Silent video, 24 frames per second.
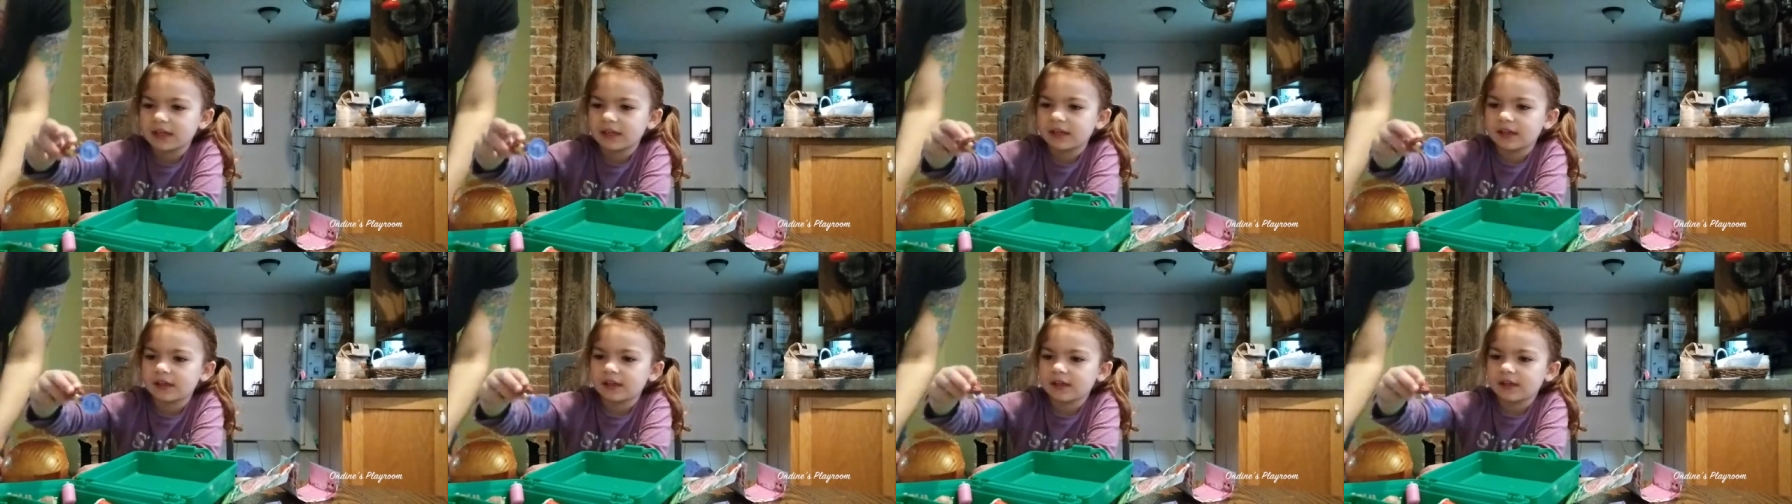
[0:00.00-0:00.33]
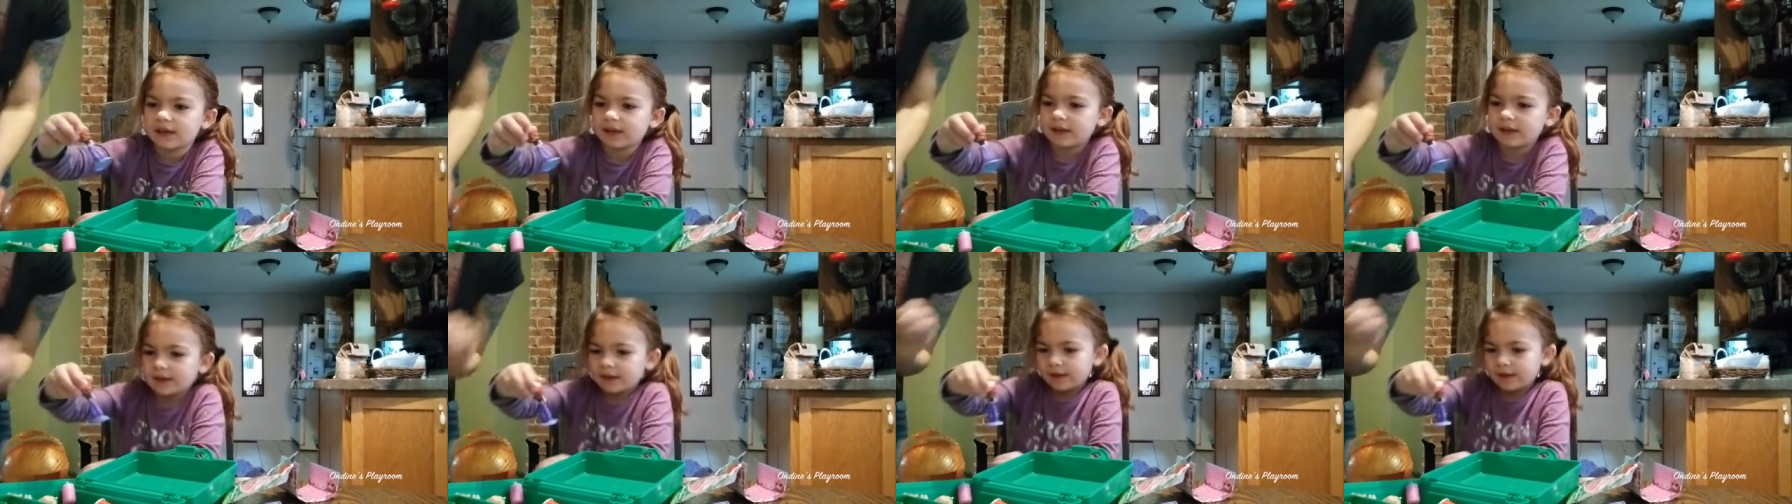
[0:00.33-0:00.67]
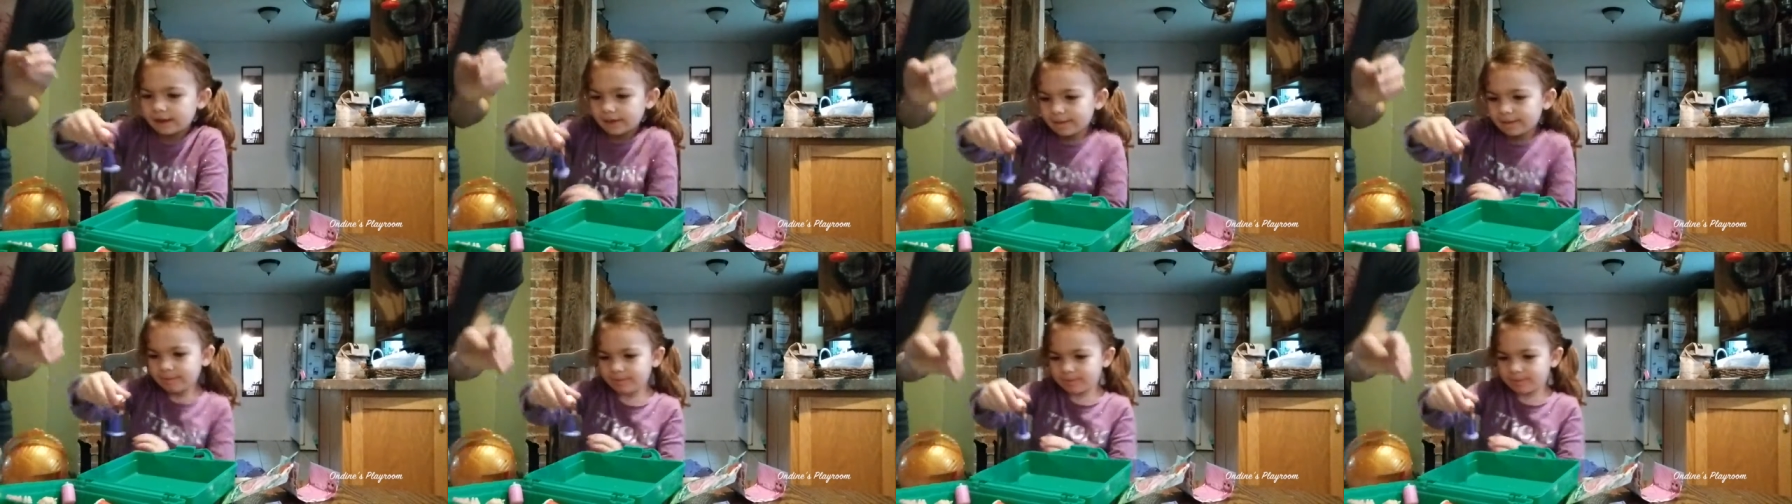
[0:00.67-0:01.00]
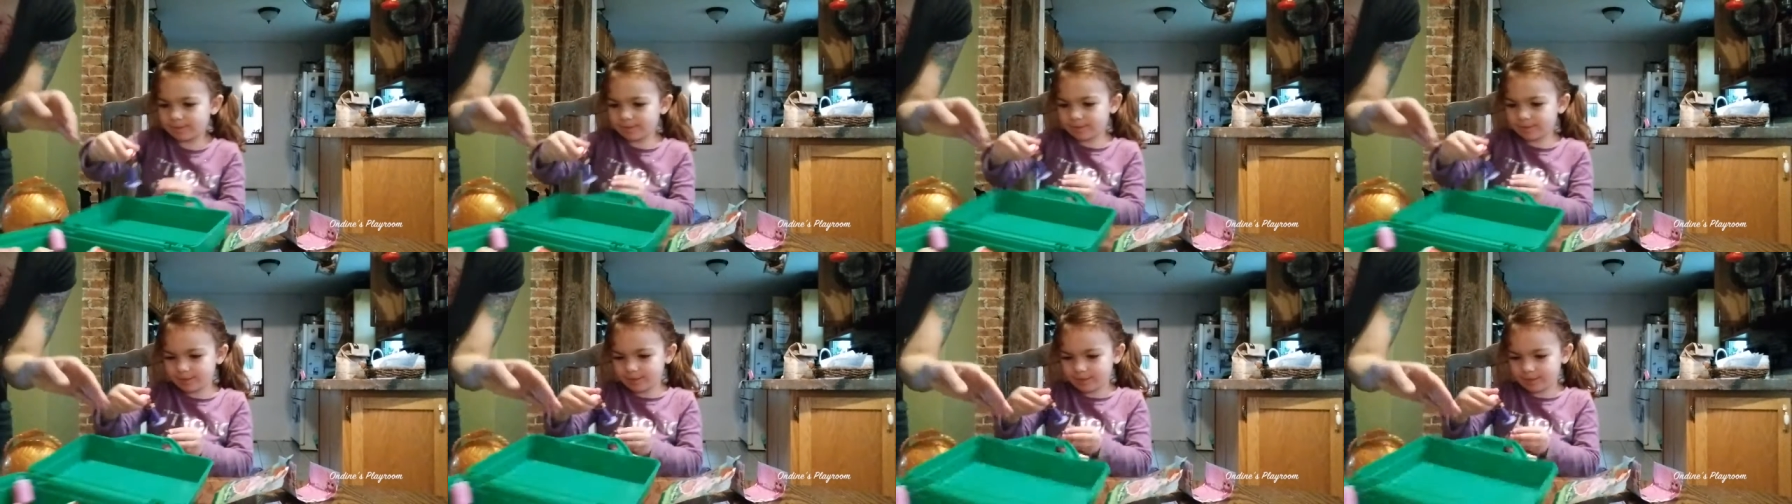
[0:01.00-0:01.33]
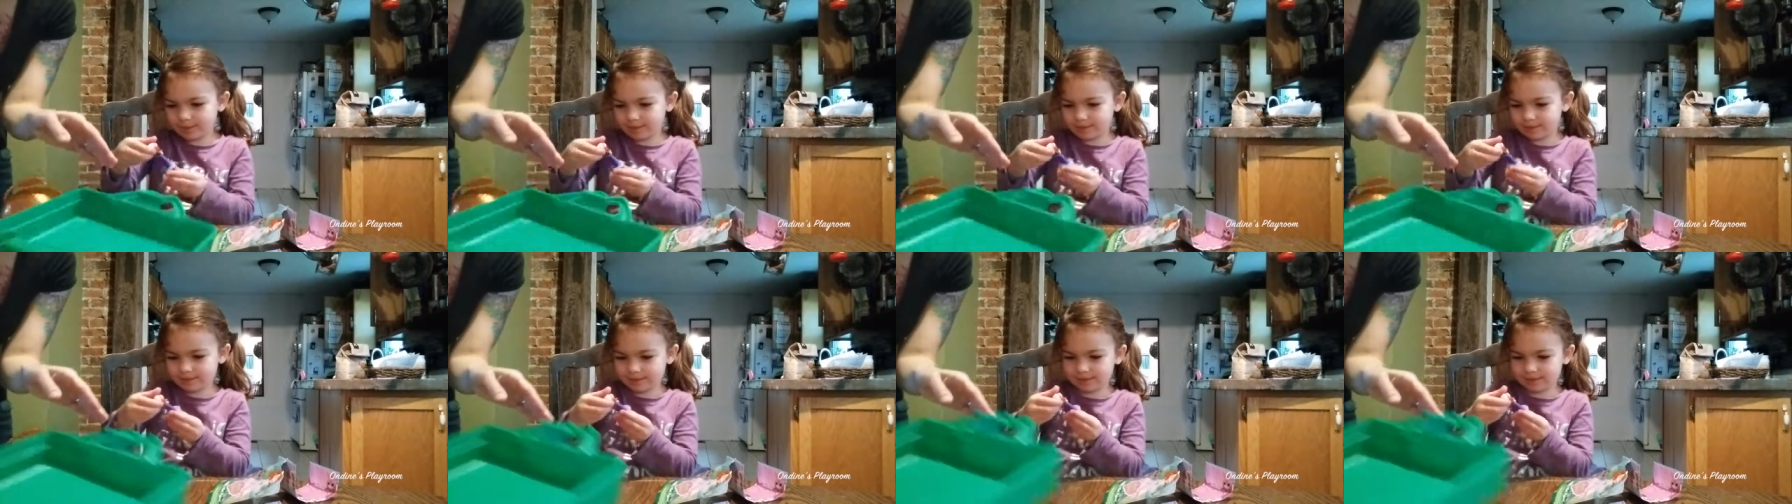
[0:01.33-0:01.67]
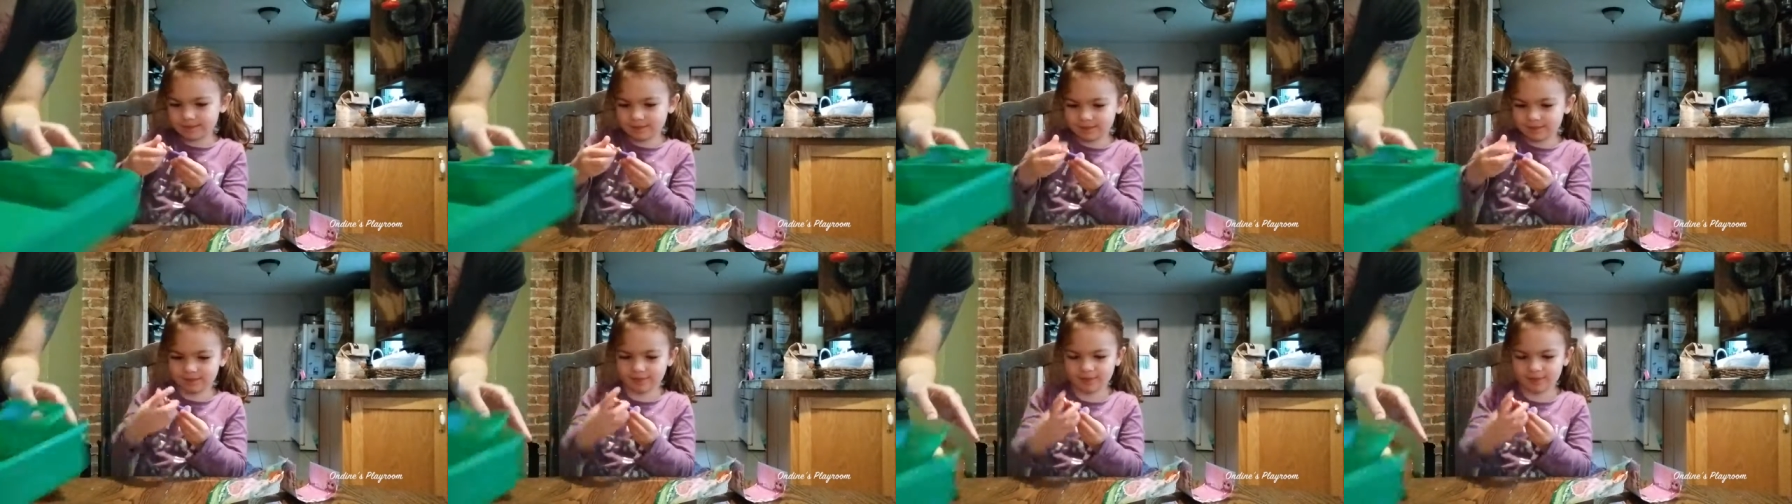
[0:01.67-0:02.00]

And Sophia really wants to go swimming.